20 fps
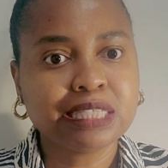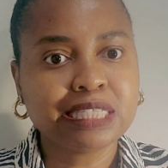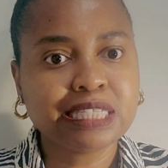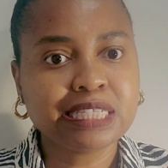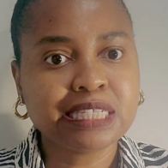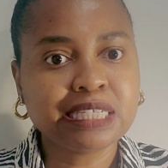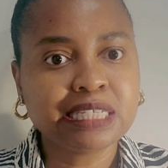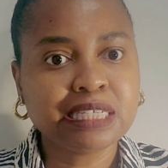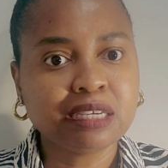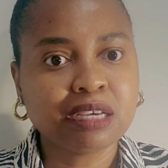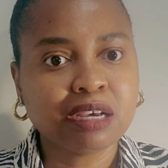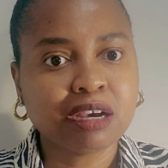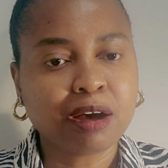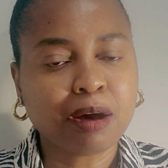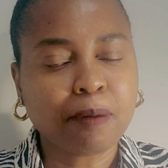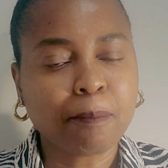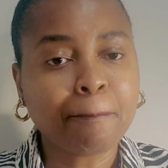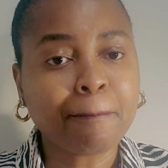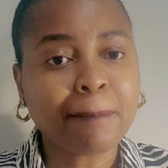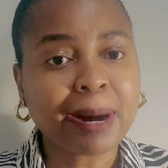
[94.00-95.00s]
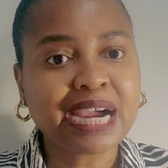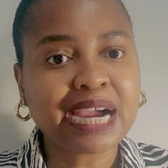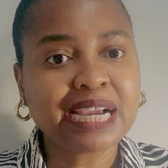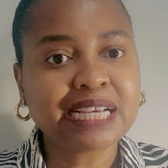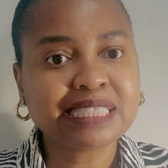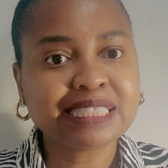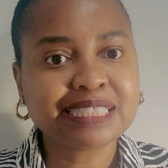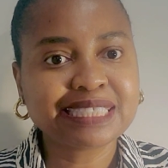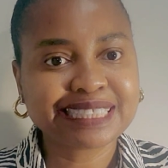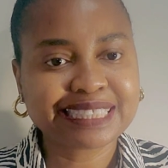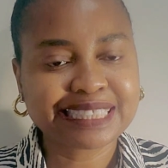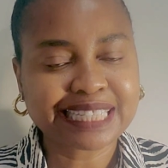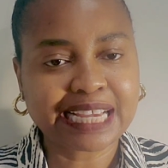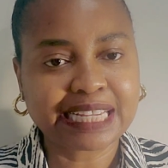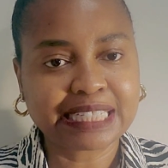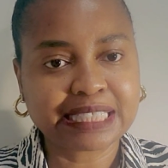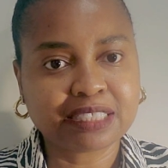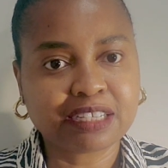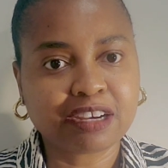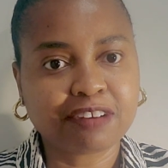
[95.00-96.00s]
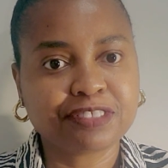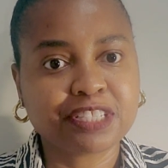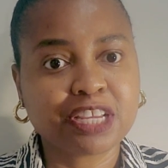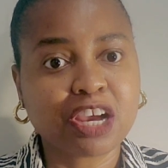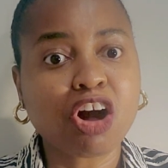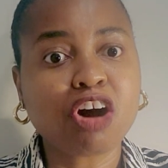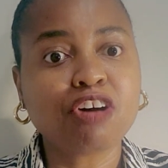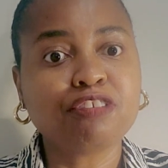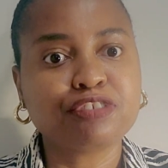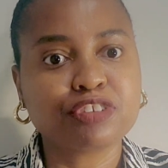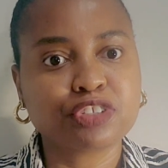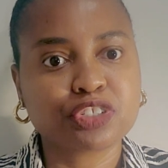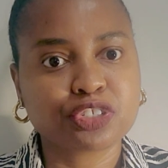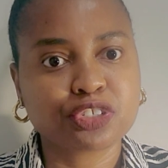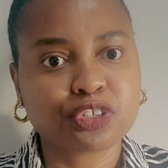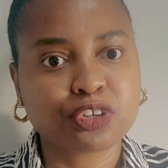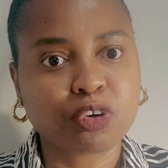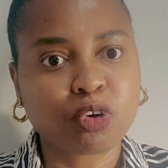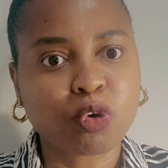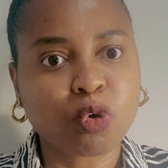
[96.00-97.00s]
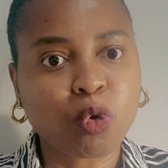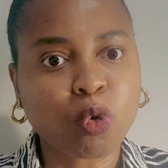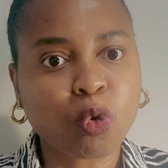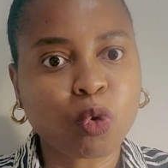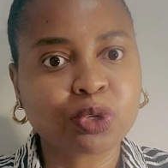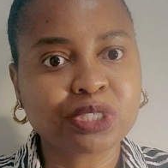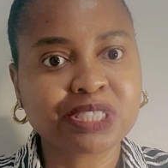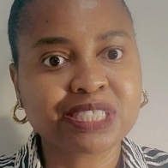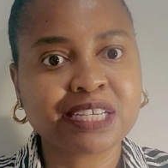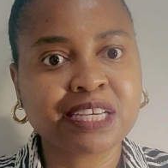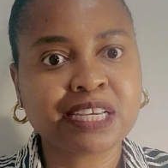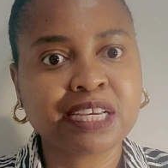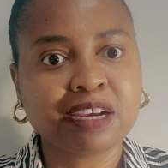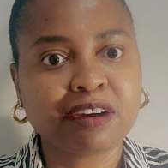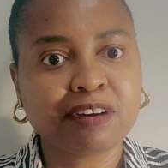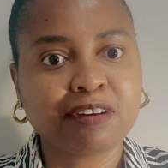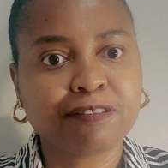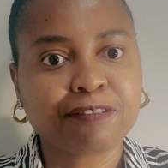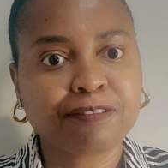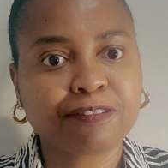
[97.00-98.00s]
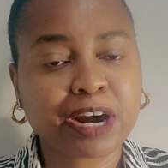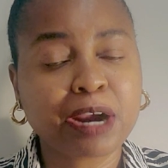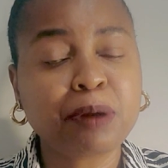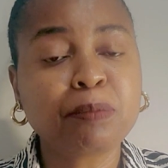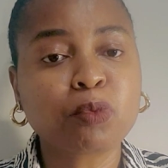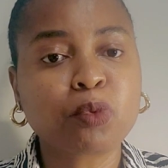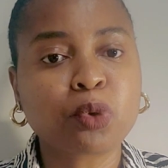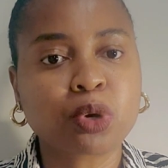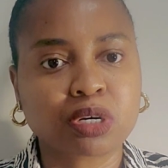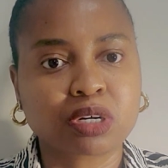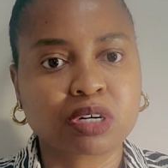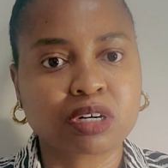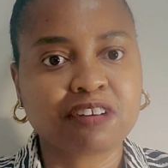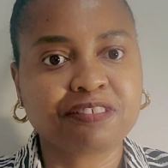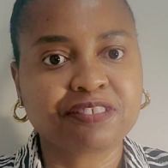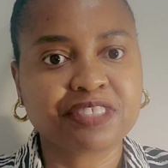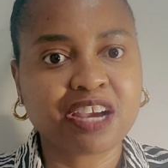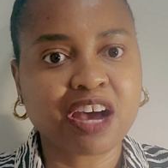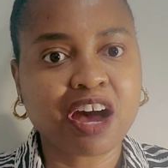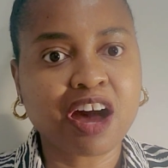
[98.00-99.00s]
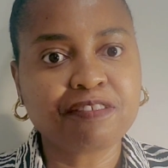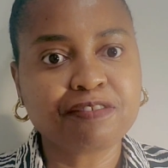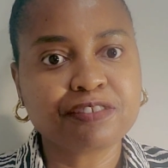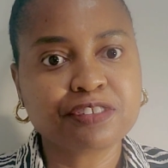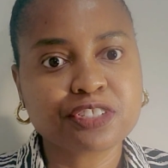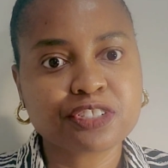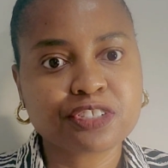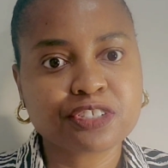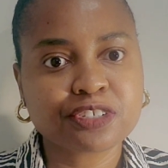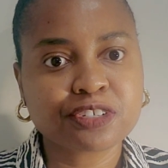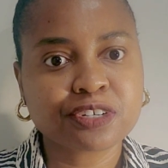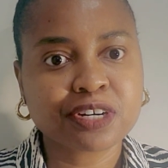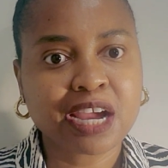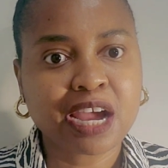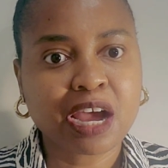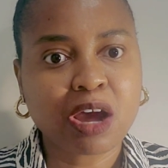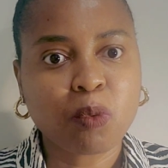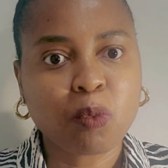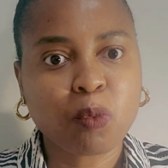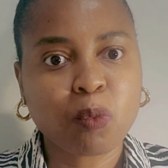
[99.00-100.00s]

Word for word: the mindset of the officer or the framework of the officer